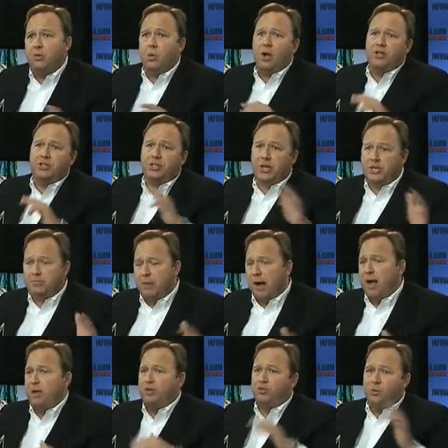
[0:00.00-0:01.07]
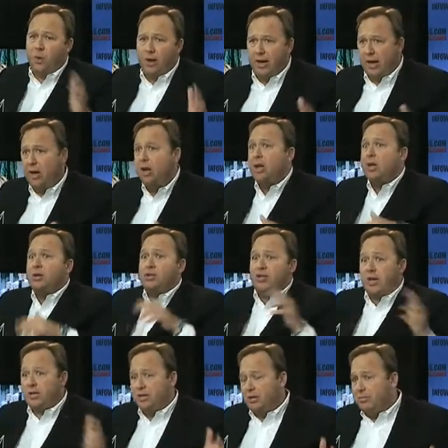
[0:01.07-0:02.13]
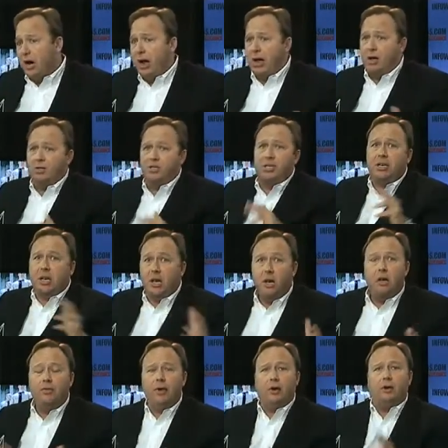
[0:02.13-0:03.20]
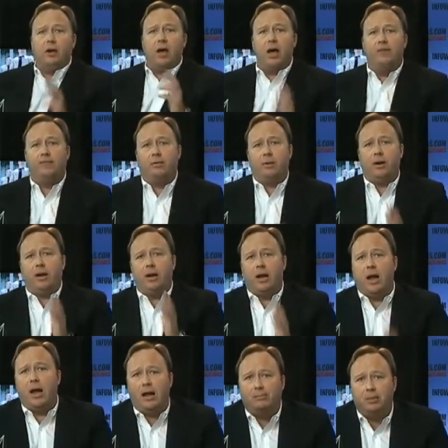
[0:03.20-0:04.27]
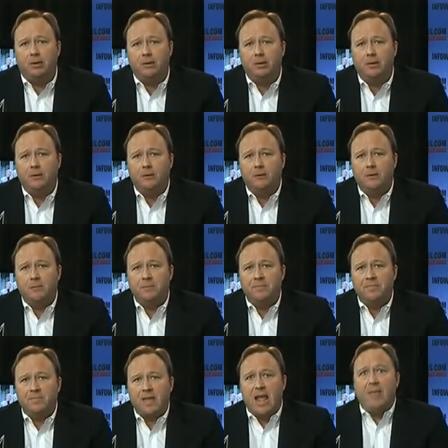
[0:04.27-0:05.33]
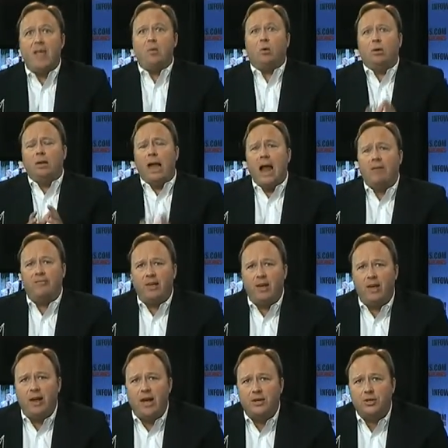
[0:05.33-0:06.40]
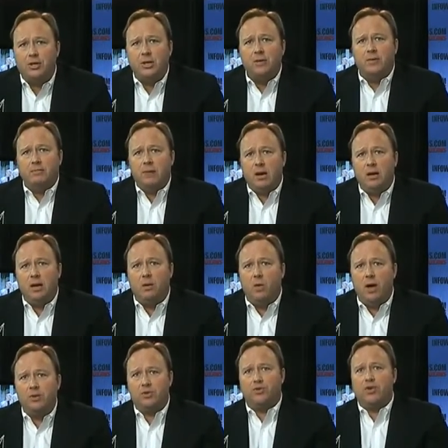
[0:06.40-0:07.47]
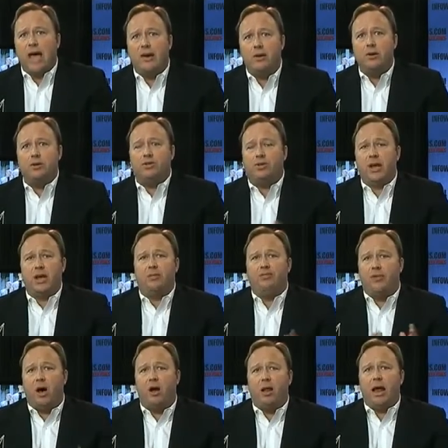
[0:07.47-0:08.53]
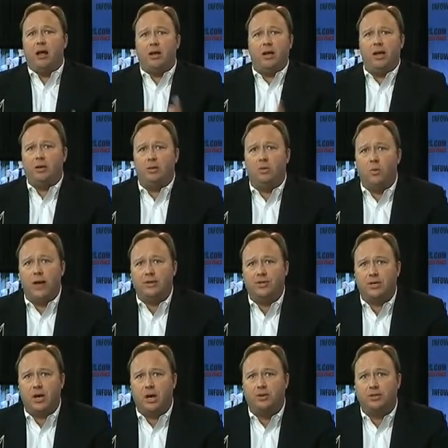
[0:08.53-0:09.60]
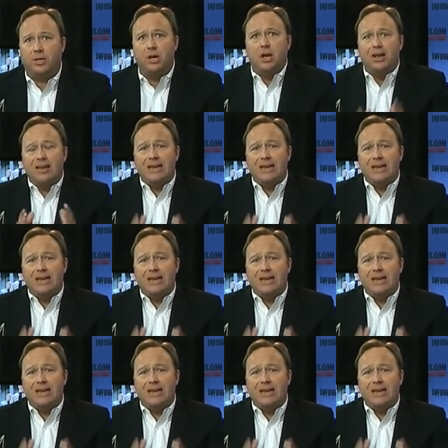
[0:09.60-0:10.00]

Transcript: It was 6 miles, 20, 60 miles. Yeah, they're covering it up. And they were laughing at us, the media was Saturday, saying fallout could hit the West Coast.